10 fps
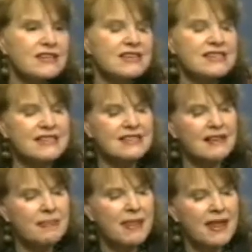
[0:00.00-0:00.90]
is that
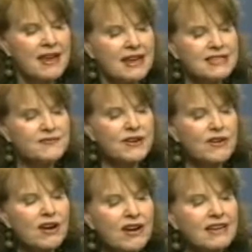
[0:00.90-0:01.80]
it's
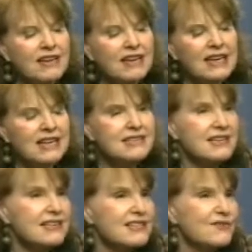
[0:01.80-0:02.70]
very hard to get any
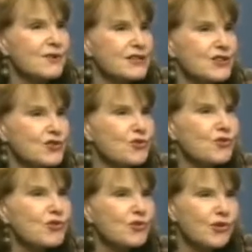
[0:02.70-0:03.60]
sense of what's
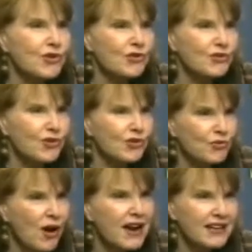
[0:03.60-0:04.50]
true or
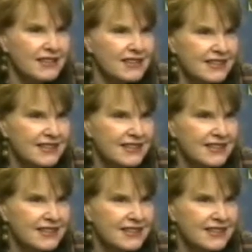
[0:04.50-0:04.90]
right,